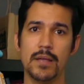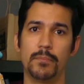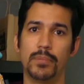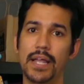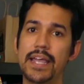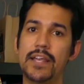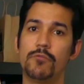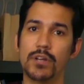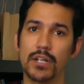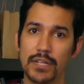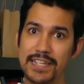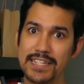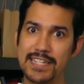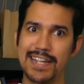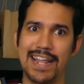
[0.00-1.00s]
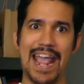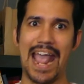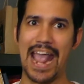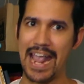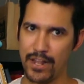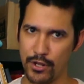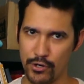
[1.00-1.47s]
Playing realistic
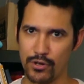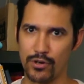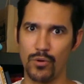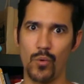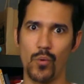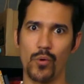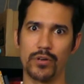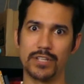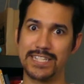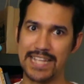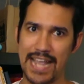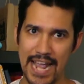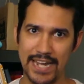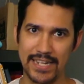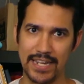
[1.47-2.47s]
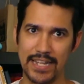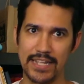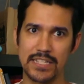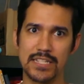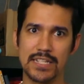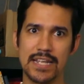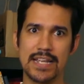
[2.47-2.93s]
anger or
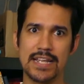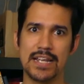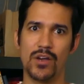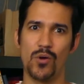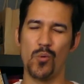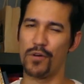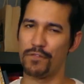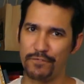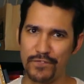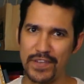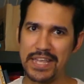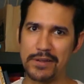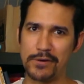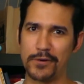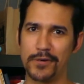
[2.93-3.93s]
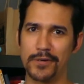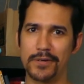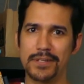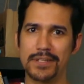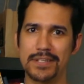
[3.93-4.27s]
sadness or fear